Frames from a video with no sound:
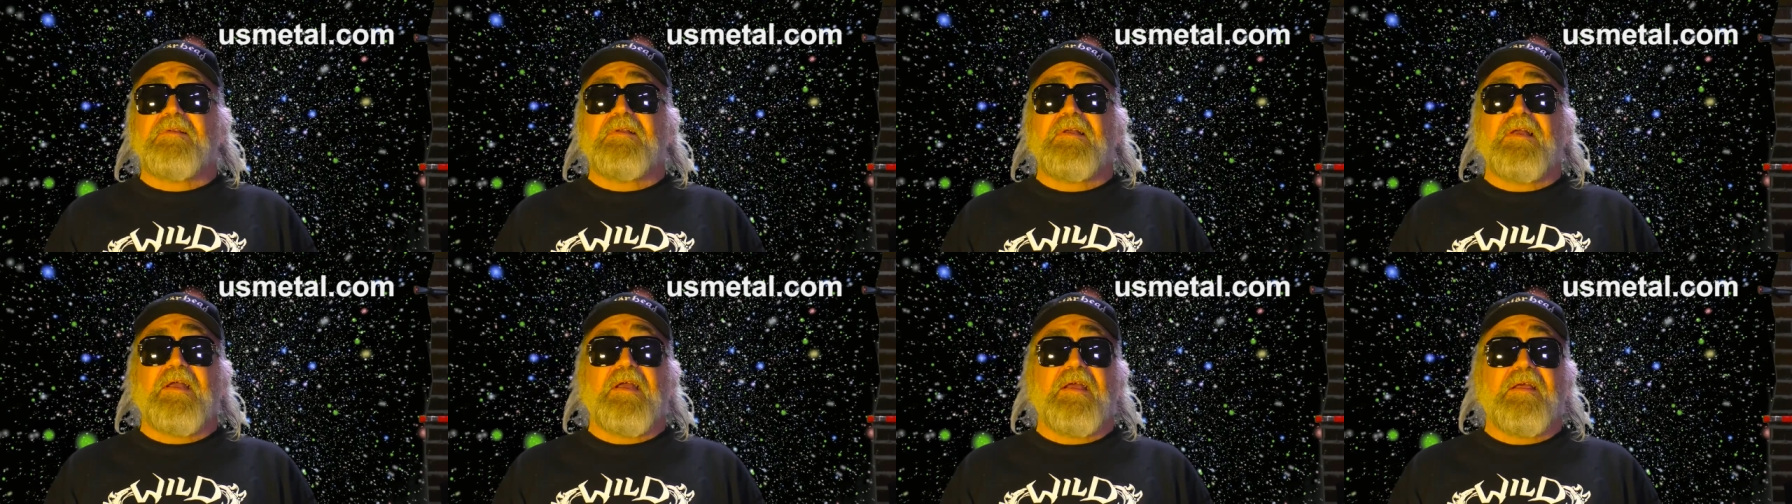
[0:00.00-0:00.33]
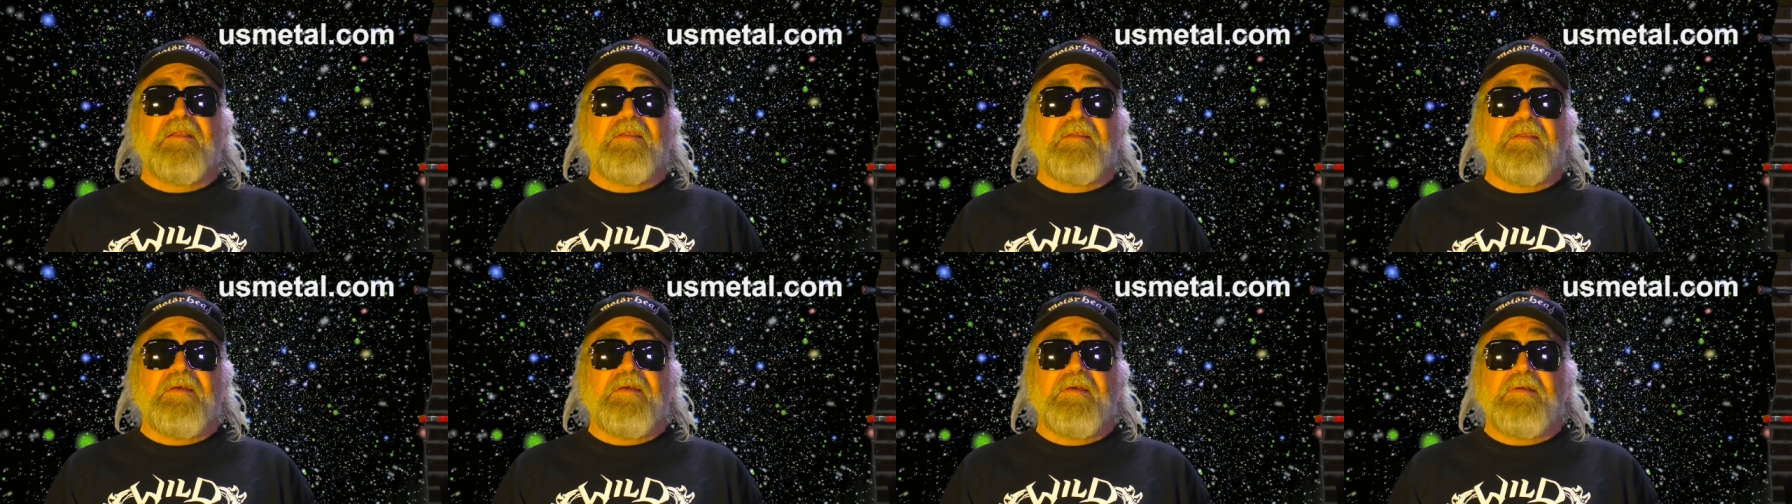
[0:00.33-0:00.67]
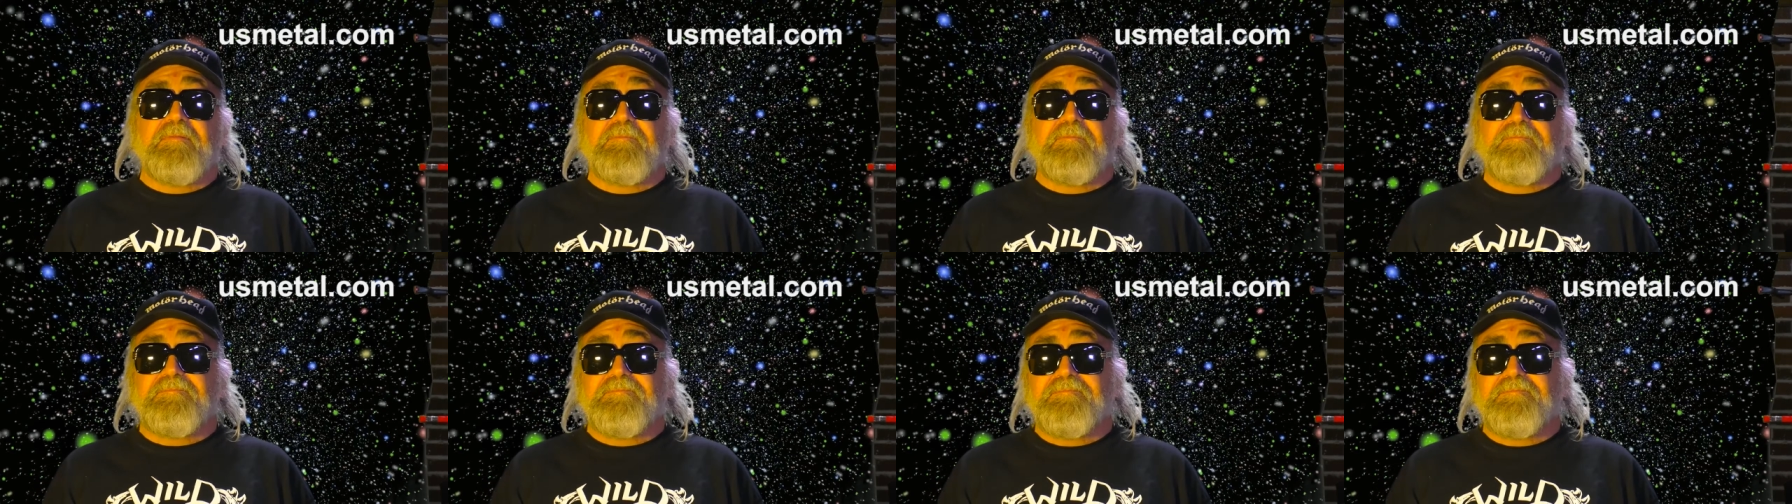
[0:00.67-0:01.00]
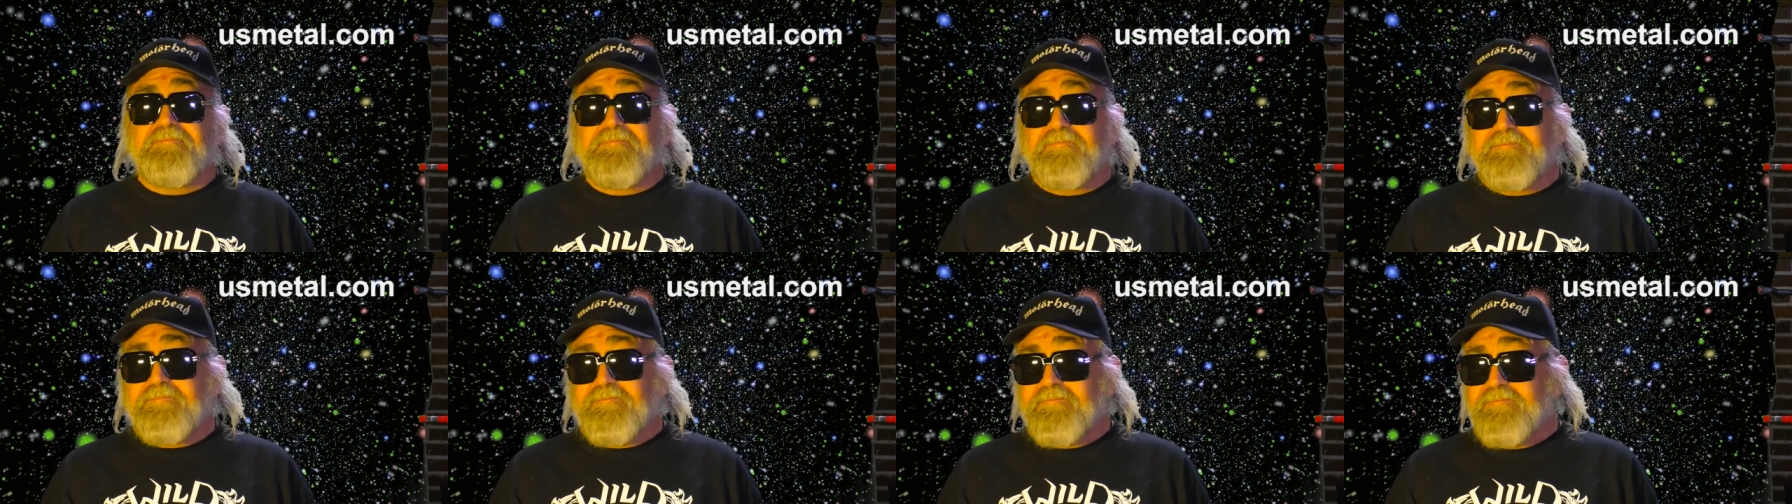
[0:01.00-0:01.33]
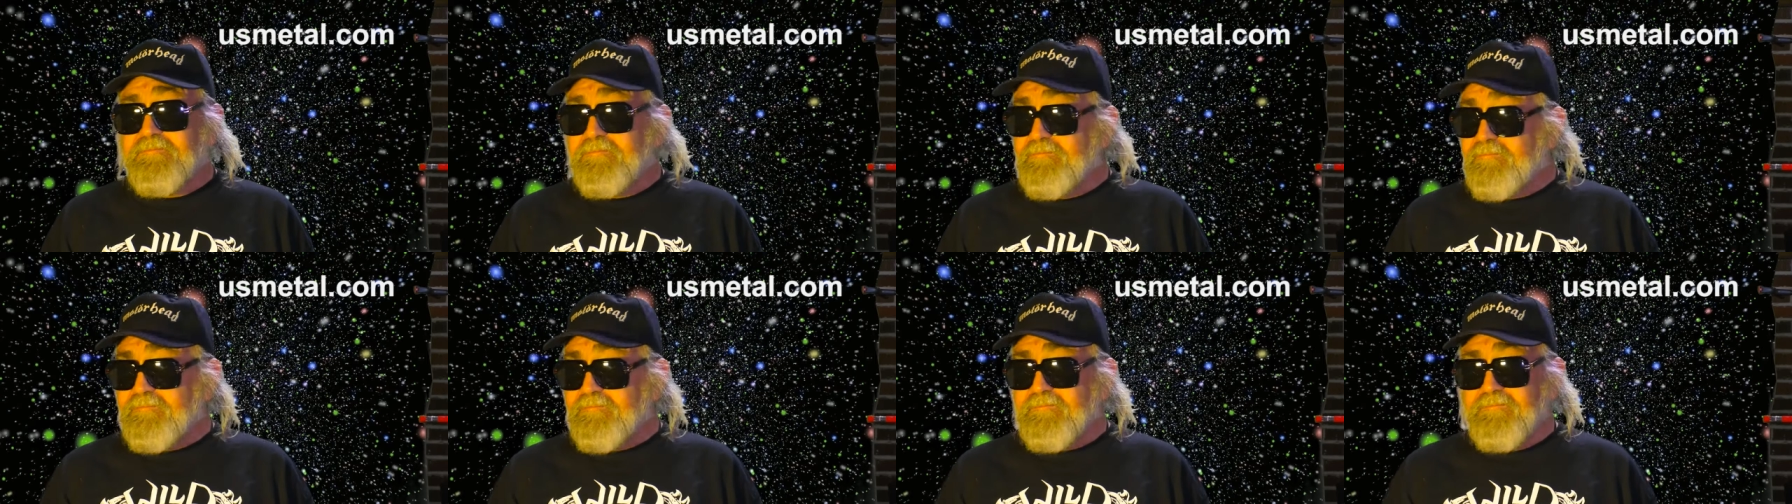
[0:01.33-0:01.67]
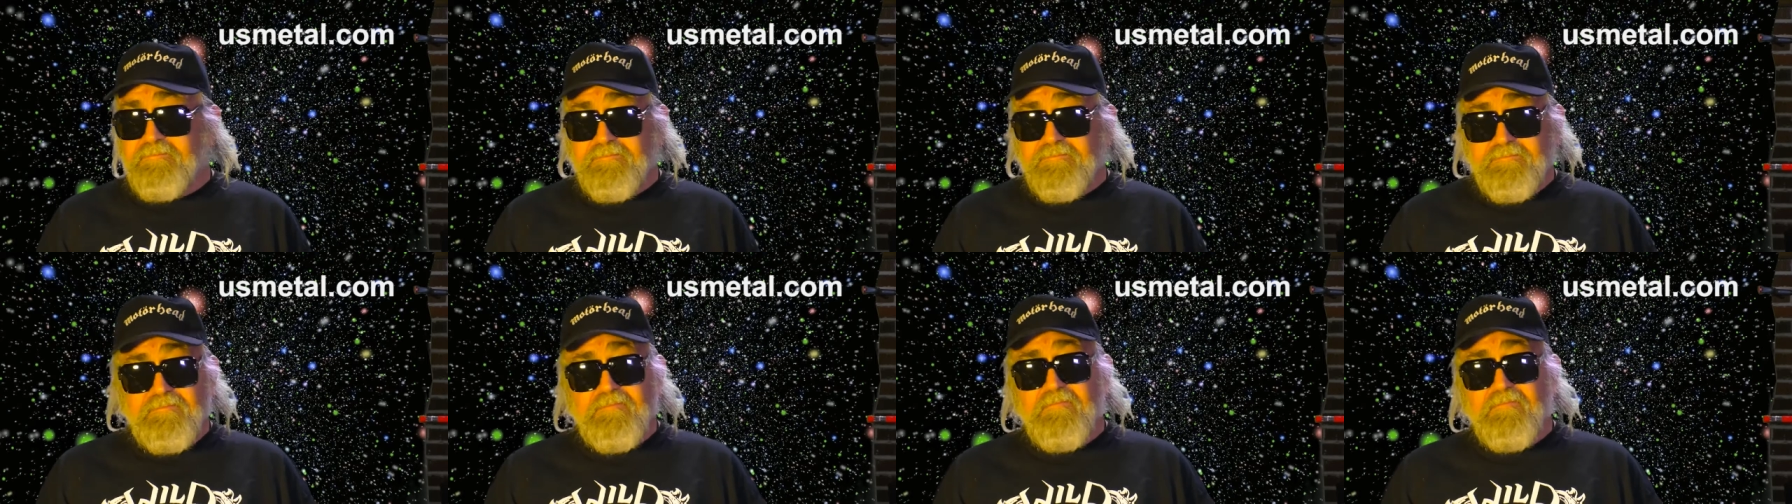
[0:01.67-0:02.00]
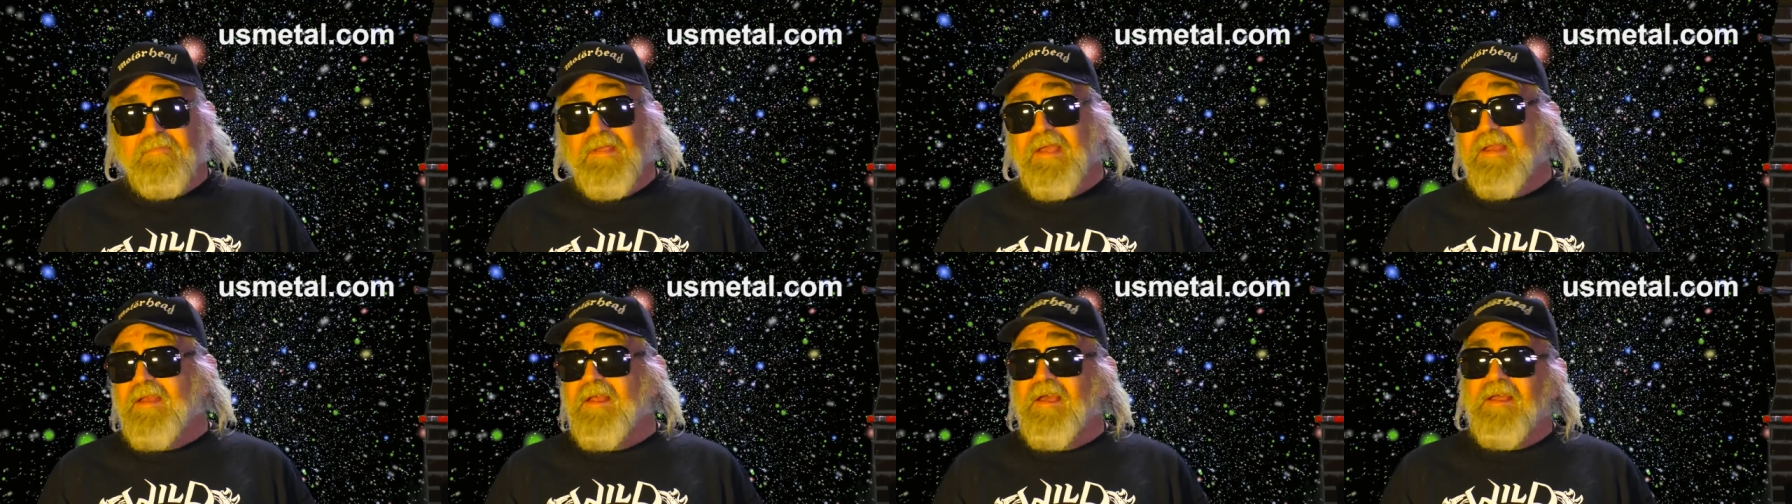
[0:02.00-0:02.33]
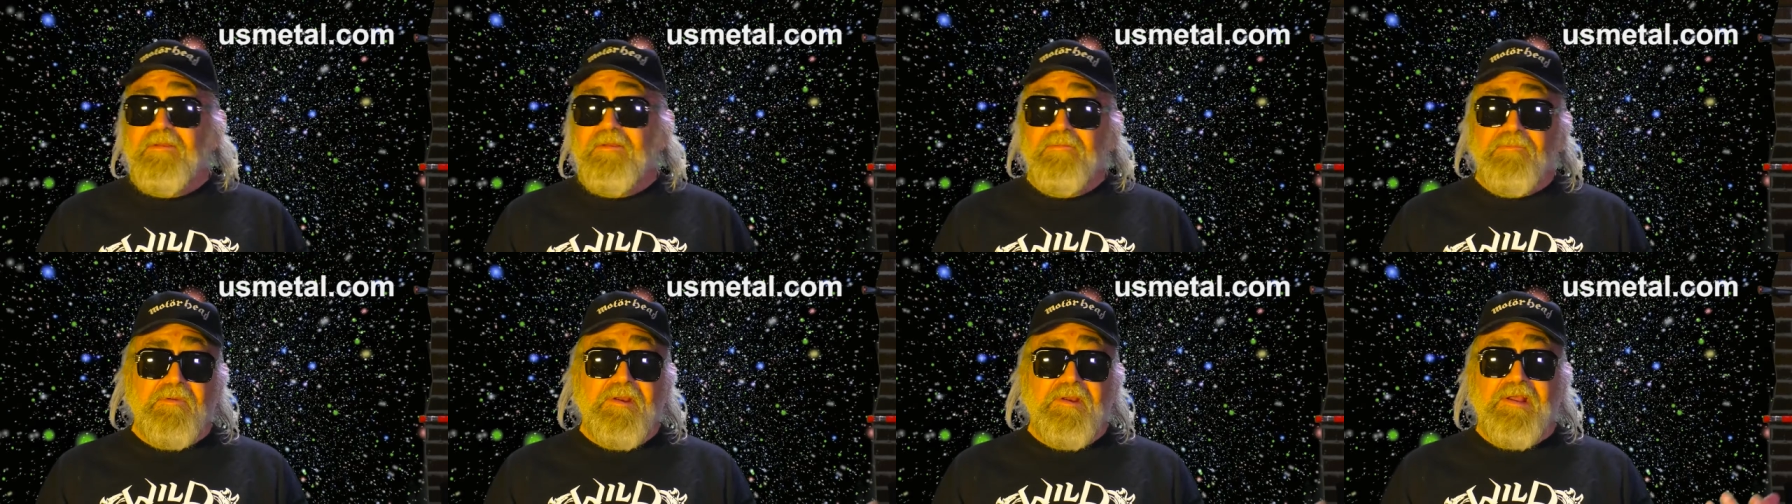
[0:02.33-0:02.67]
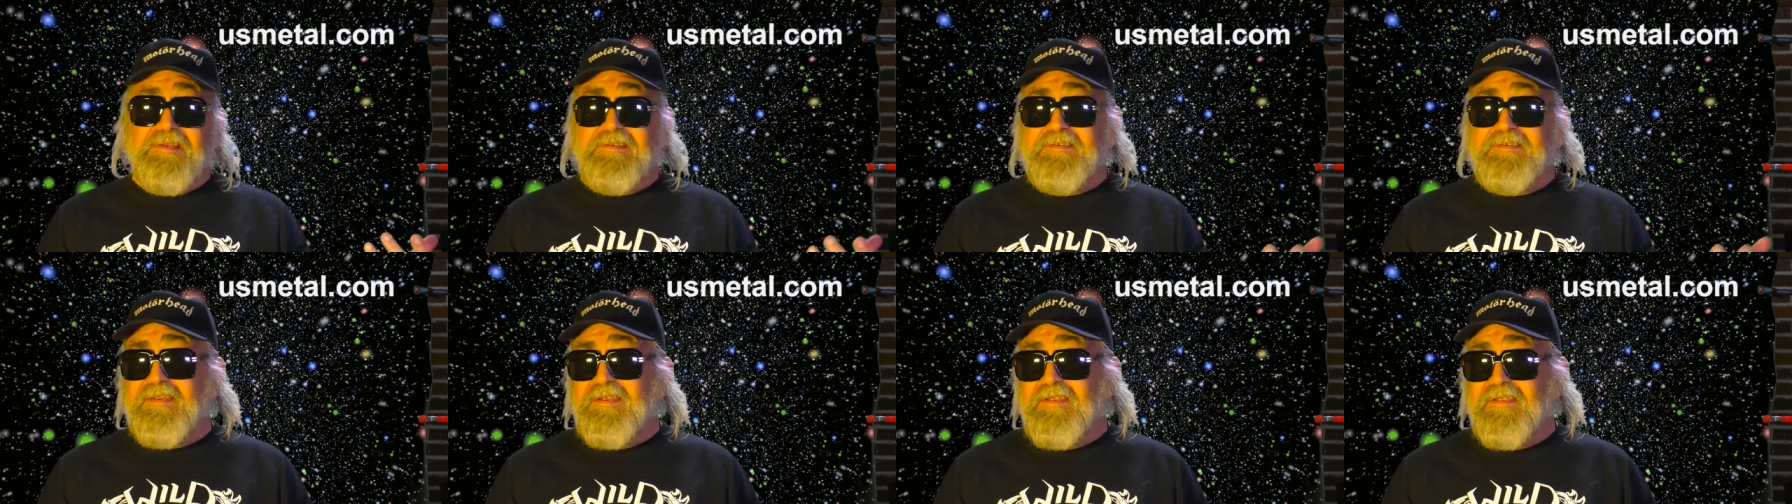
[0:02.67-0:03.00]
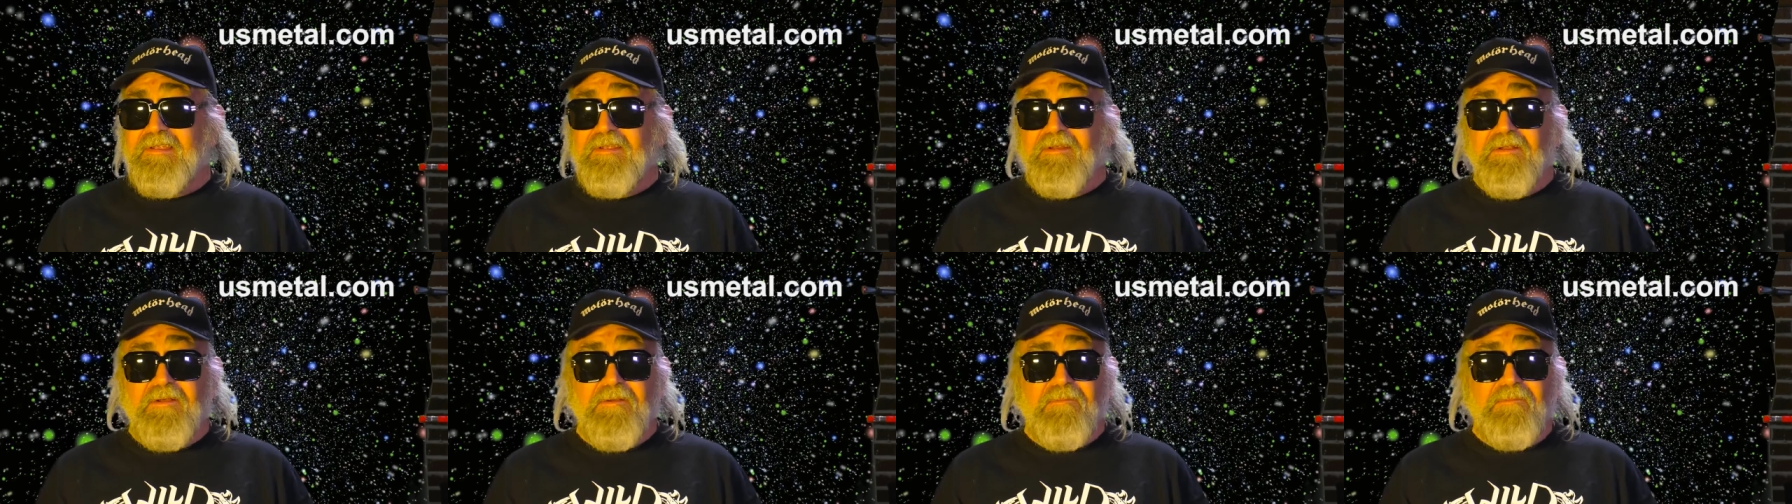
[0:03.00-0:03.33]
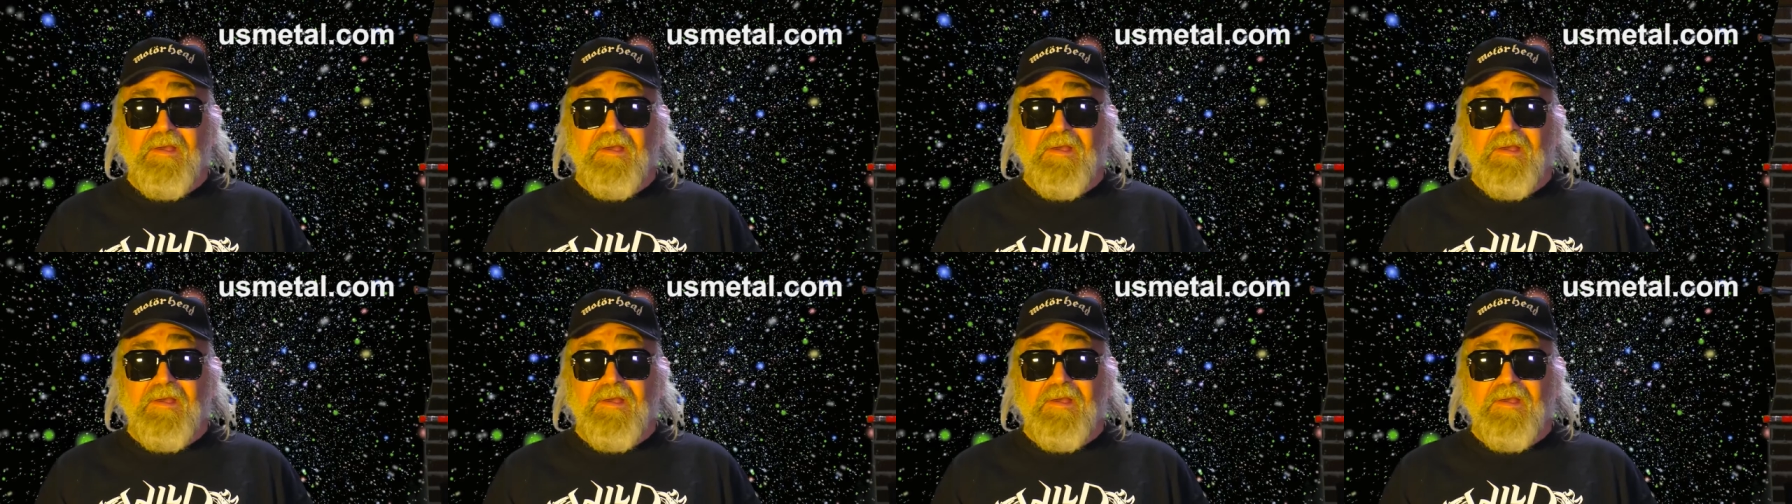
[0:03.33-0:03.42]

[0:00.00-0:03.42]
And I when I sing, you know,